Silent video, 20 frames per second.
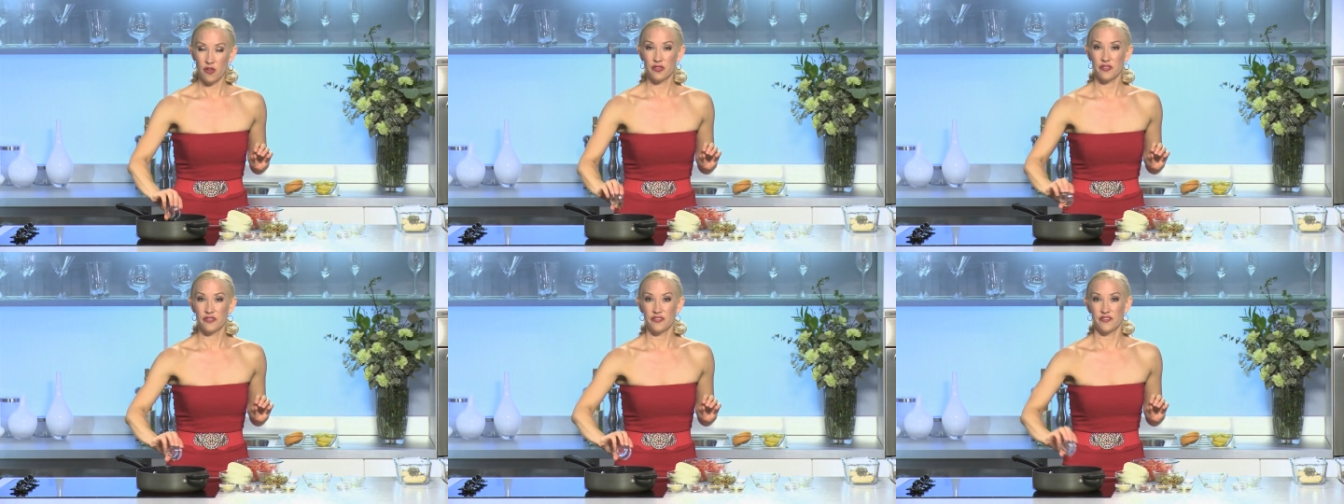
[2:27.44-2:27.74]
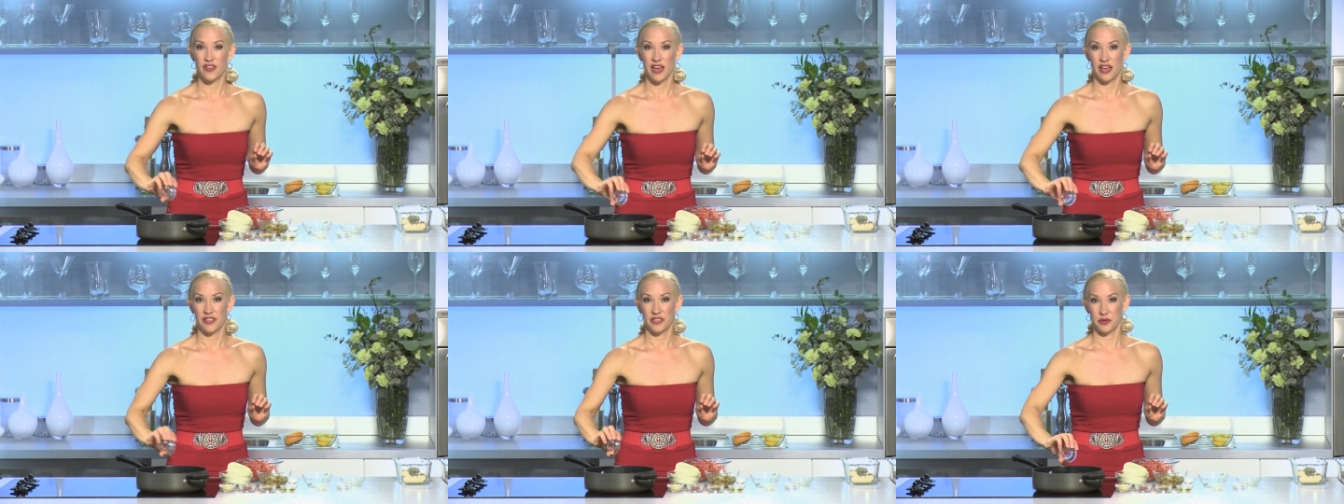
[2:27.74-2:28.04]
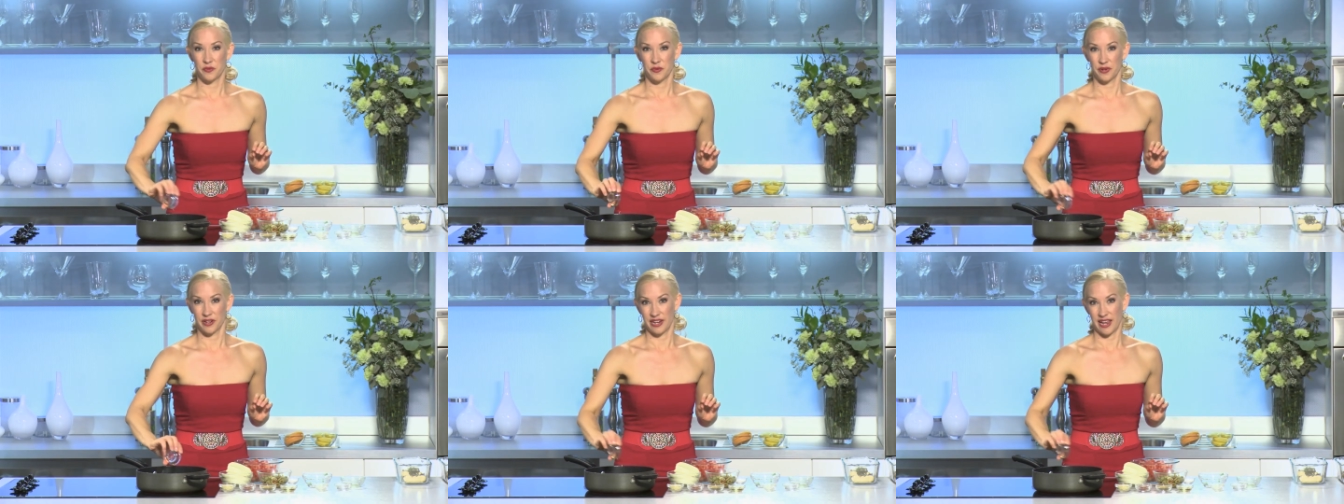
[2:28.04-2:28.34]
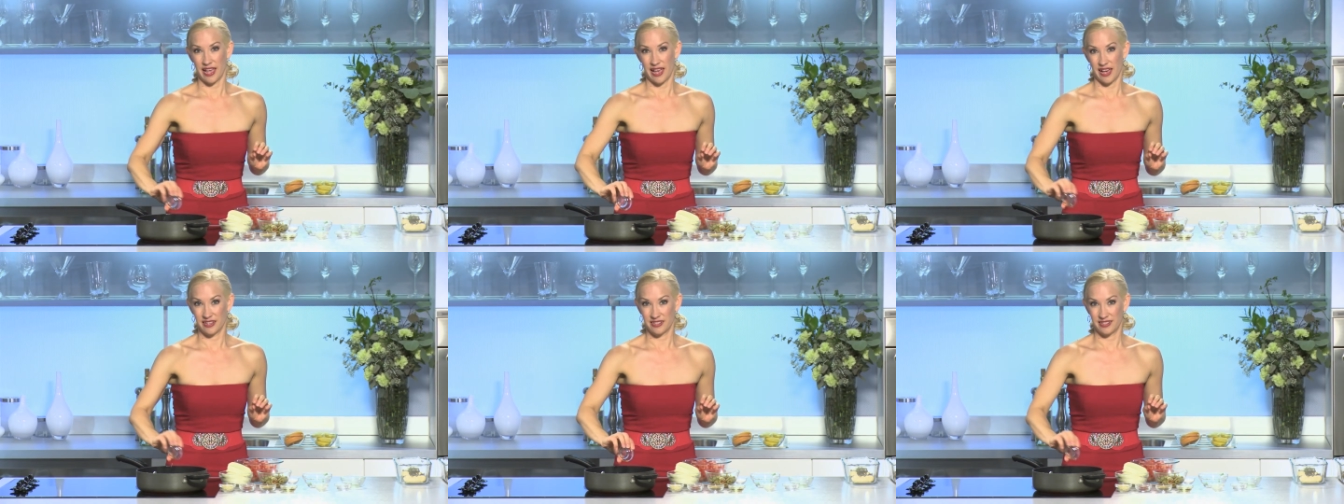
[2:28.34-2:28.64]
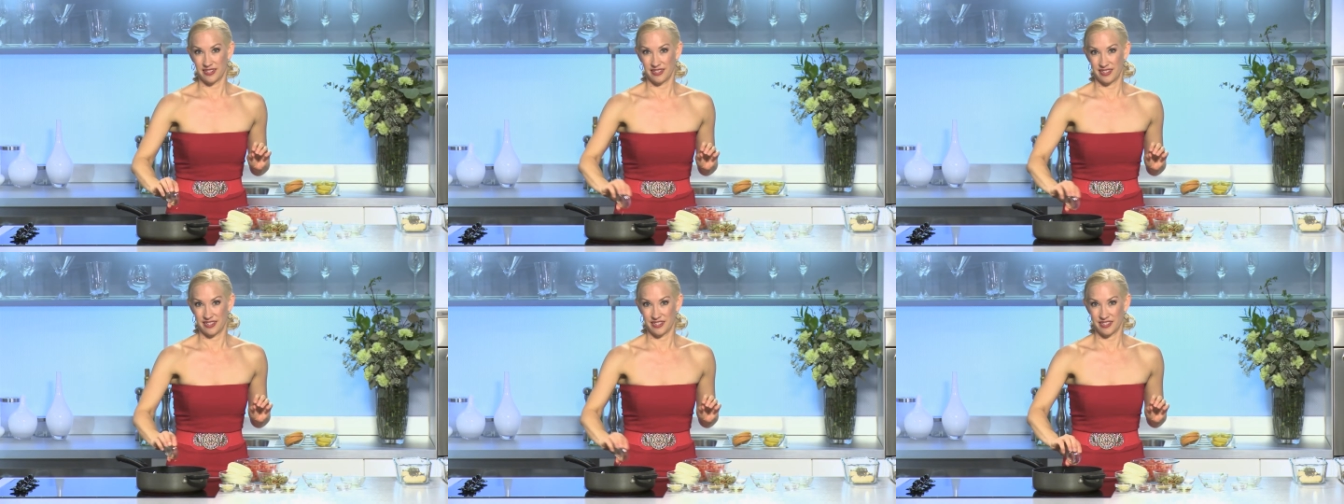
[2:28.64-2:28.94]
the fat that we're gonna add
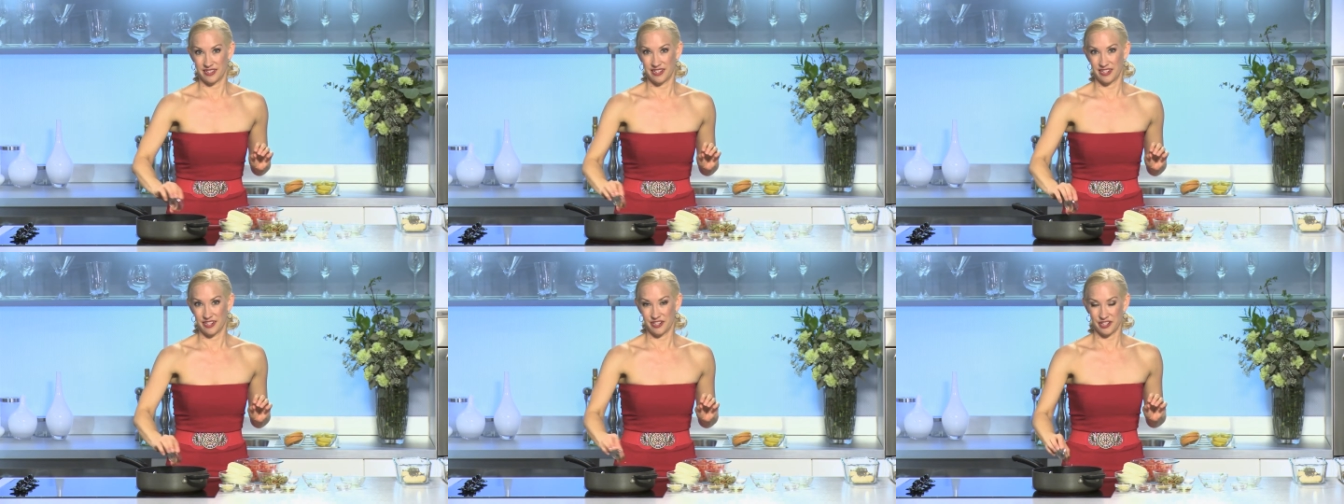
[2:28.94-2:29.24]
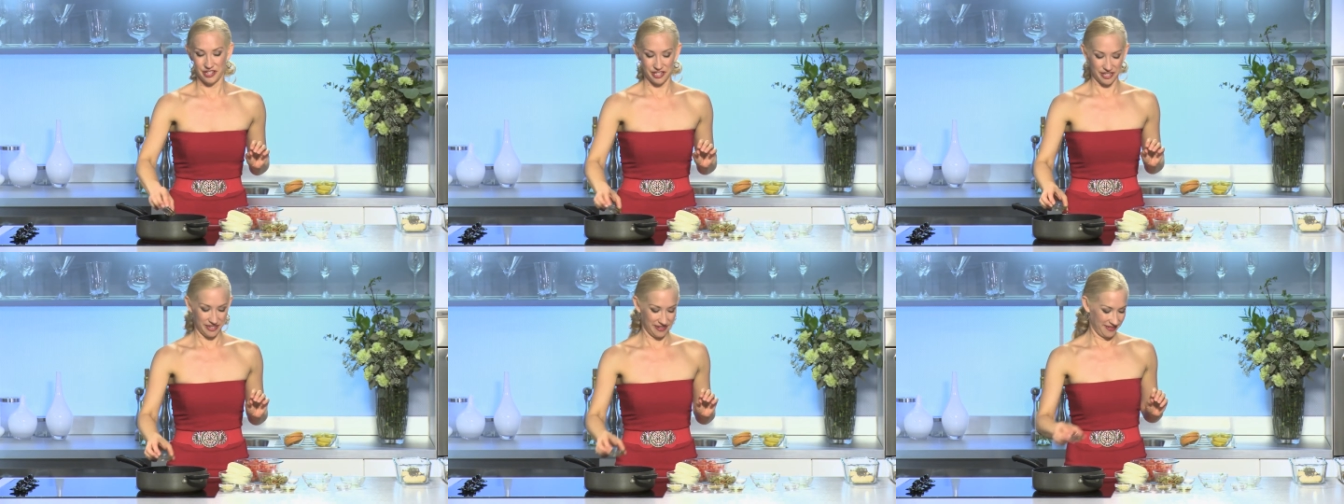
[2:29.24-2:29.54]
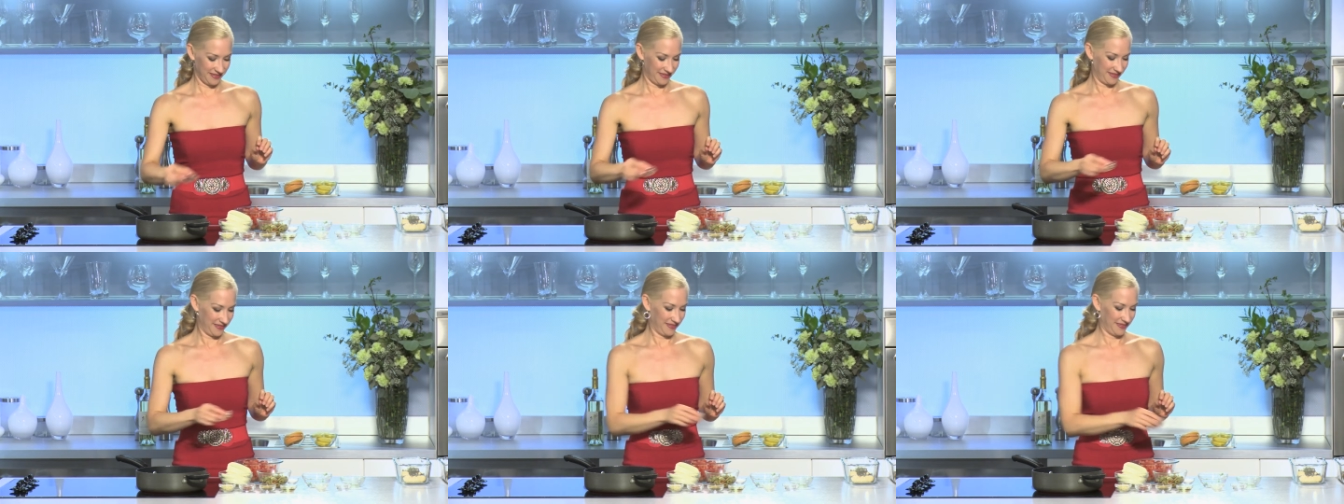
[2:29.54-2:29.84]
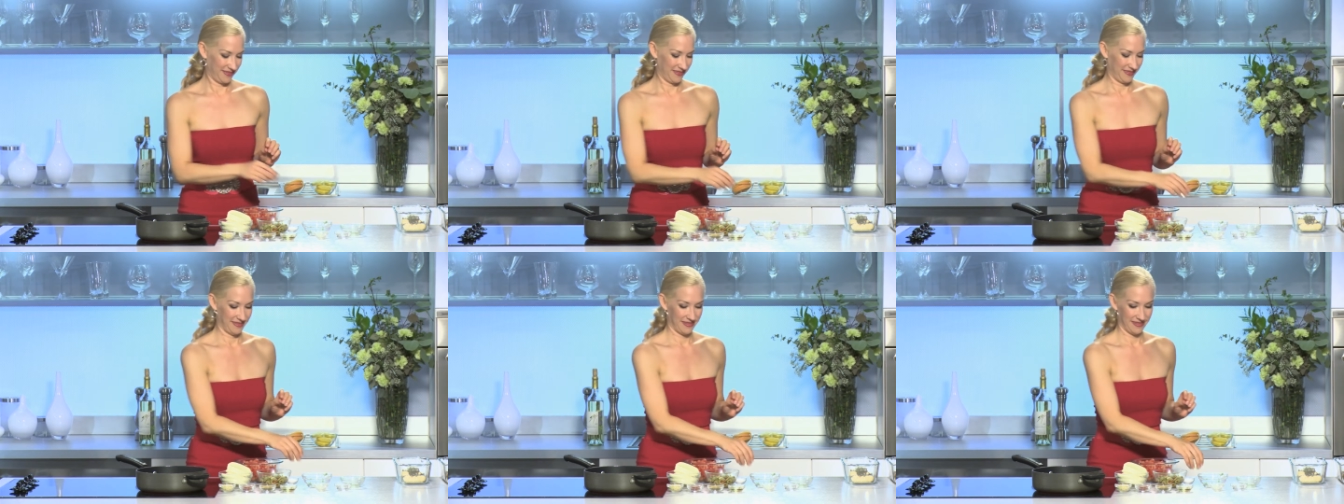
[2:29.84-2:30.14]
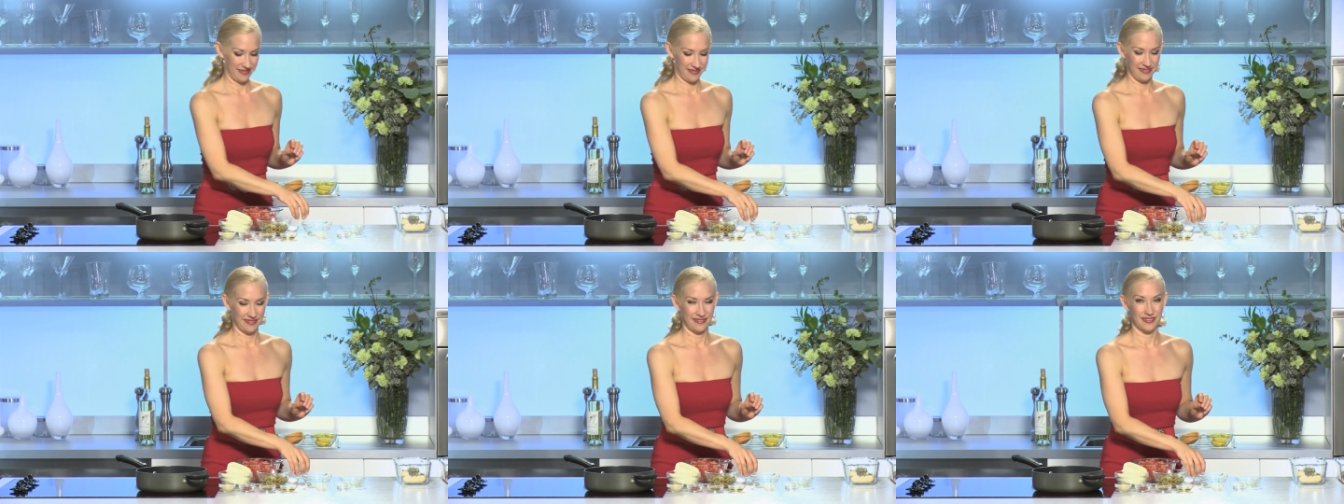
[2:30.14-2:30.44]
to this dish.
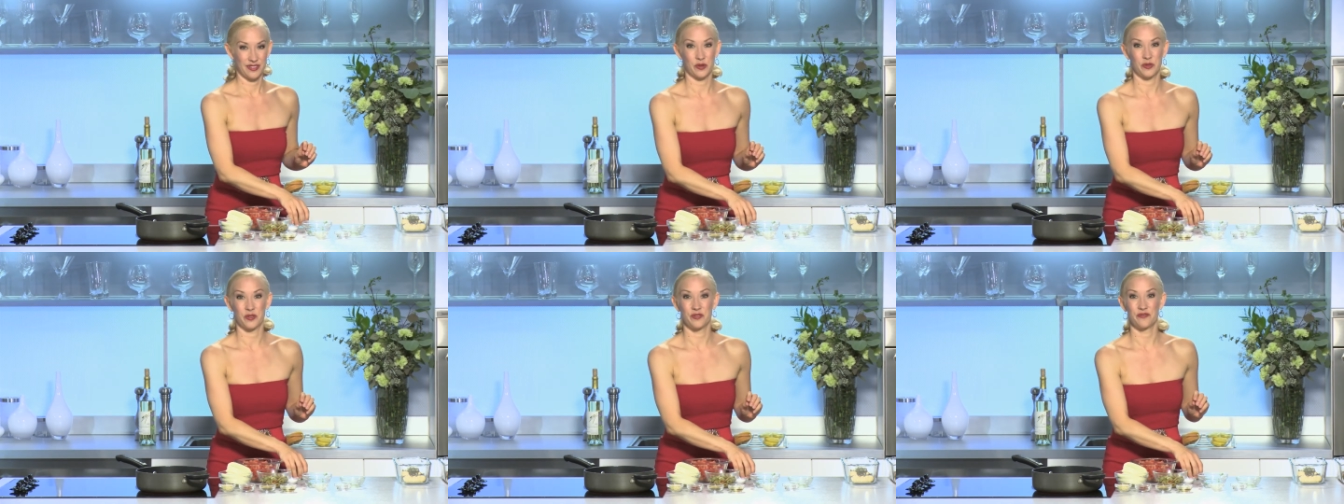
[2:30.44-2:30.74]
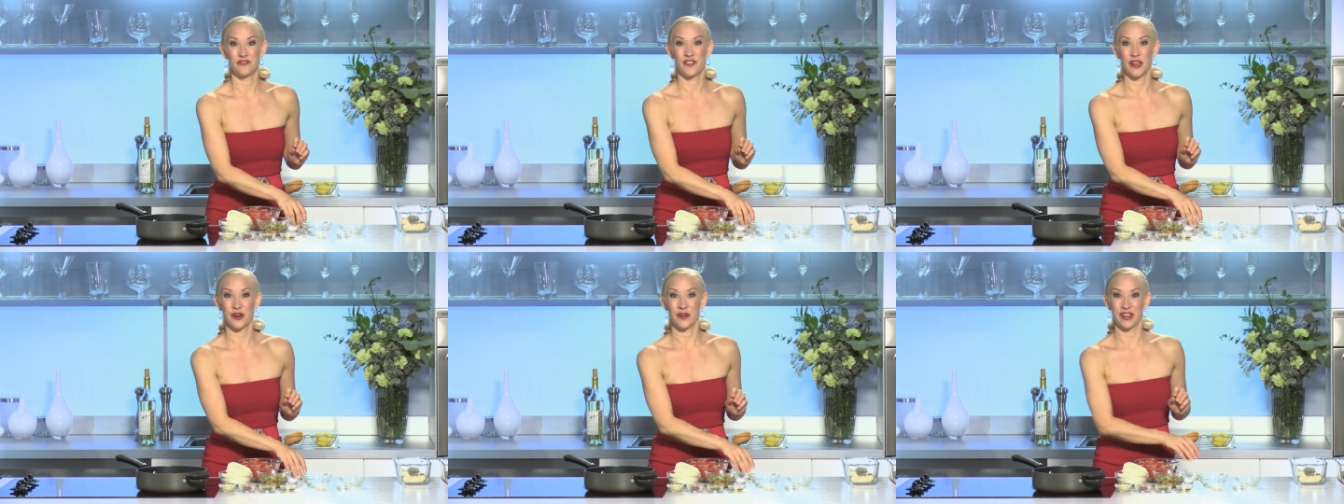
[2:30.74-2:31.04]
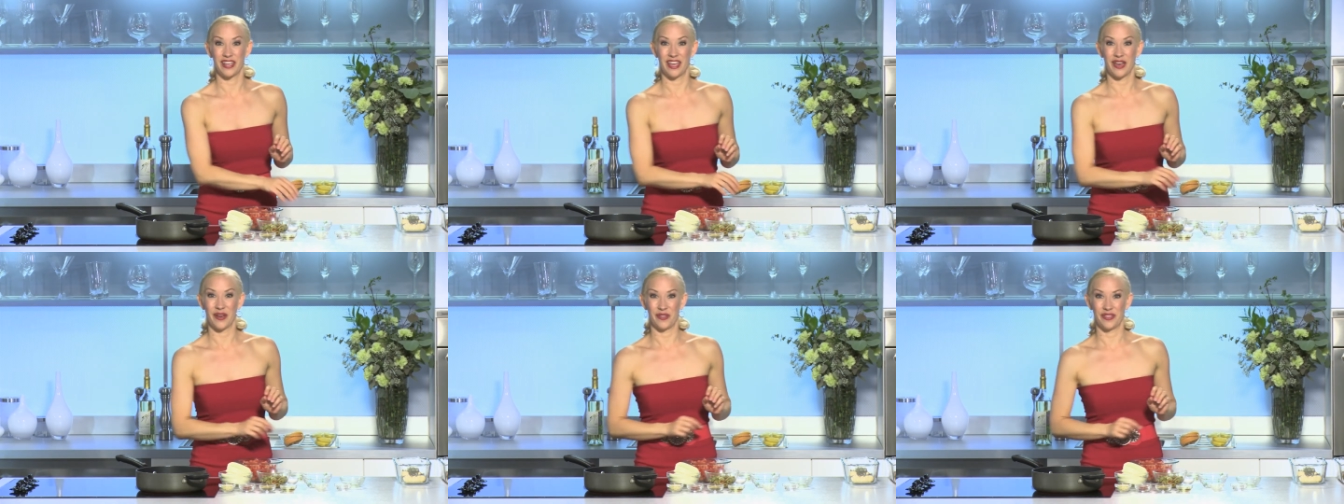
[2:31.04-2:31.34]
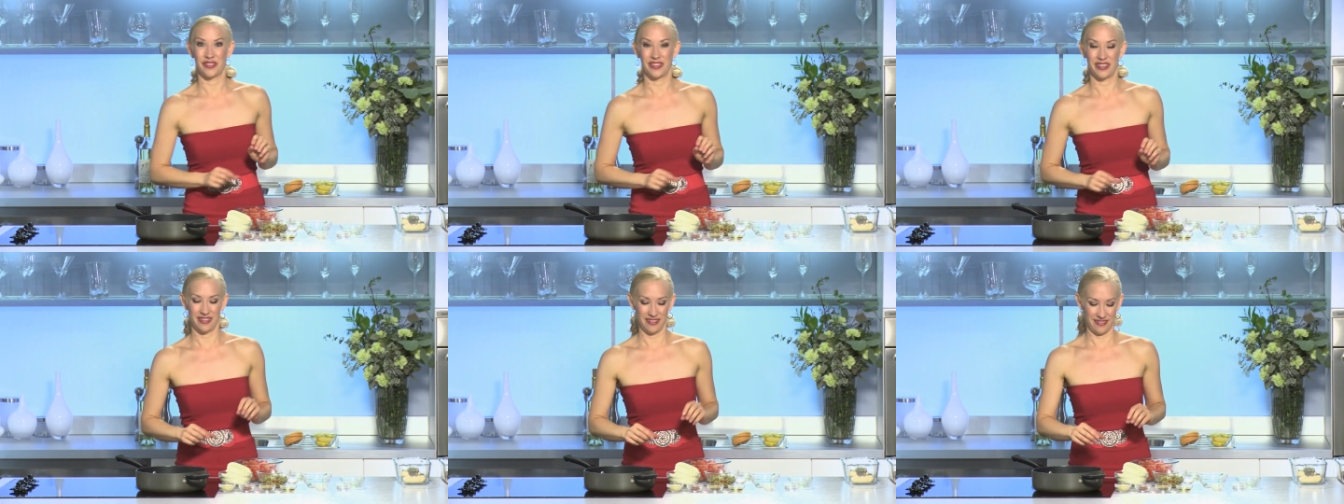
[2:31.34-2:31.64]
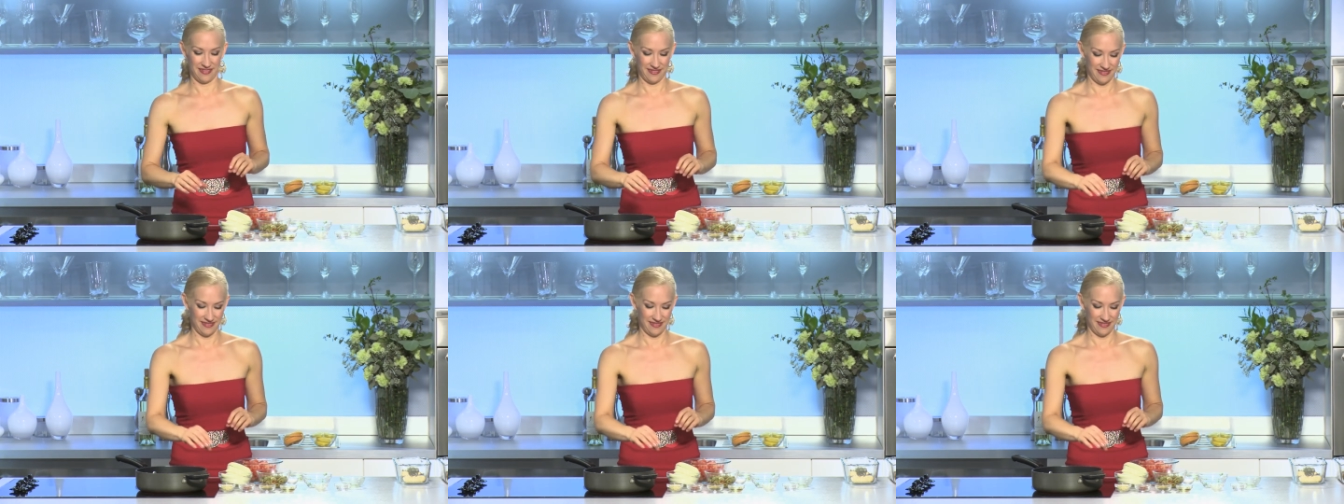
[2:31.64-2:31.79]
So it's very healthy.